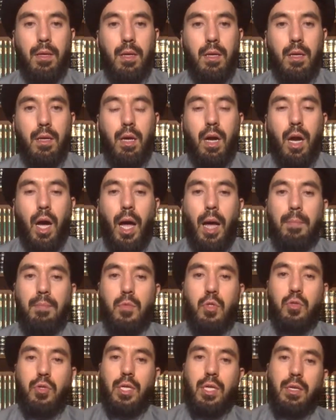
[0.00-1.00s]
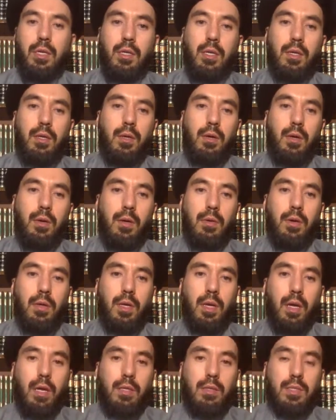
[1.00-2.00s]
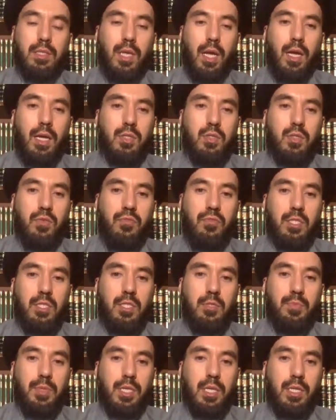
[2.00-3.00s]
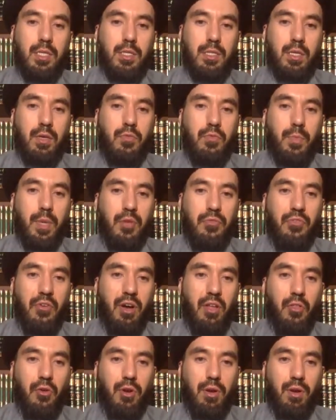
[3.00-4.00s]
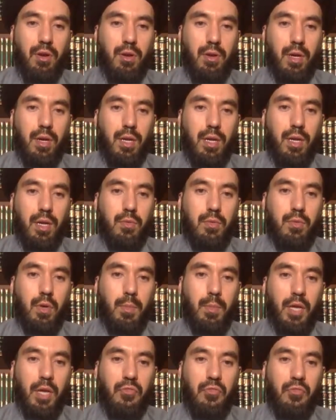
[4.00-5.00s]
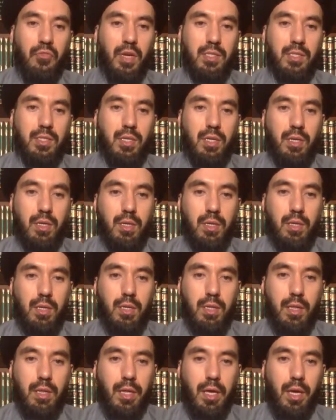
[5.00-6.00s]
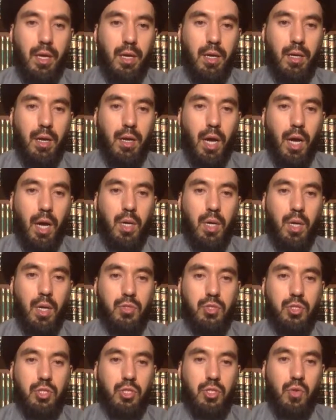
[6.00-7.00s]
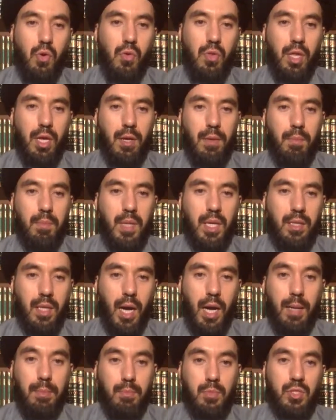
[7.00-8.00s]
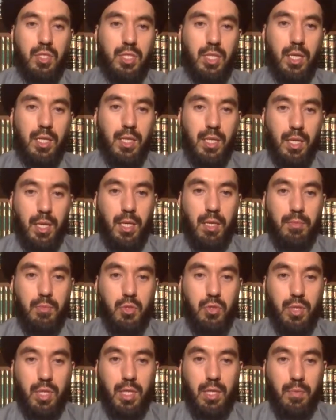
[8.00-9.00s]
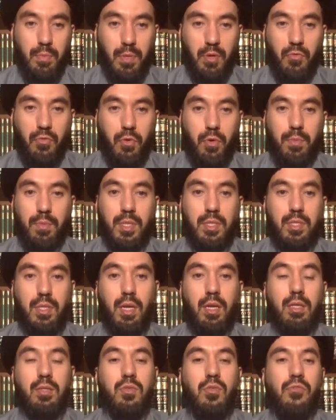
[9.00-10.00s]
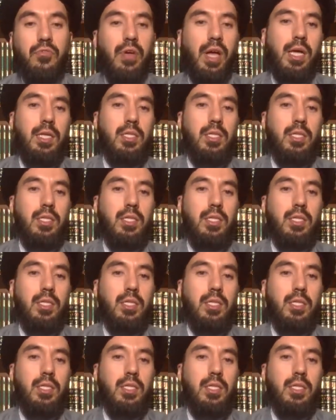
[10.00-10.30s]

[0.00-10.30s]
I'm doing Salatul Fajr because of my father, right? Or my friends are there. I want to show them that I'm reciting and I'm performing Salatul Fajr.